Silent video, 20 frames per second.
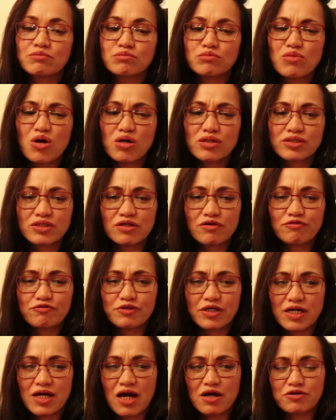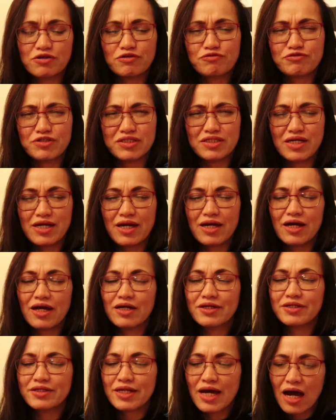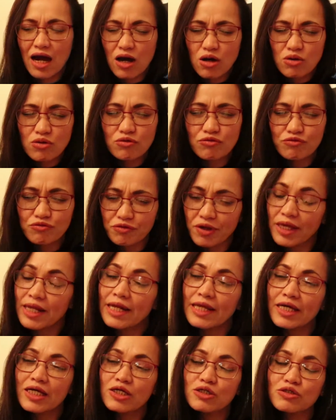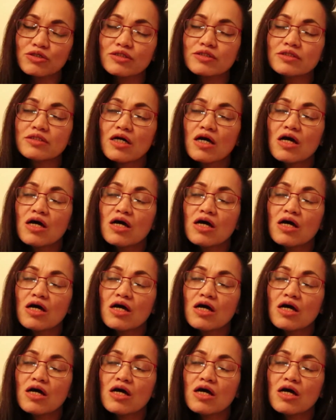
Most of the counterfeit, they are now really good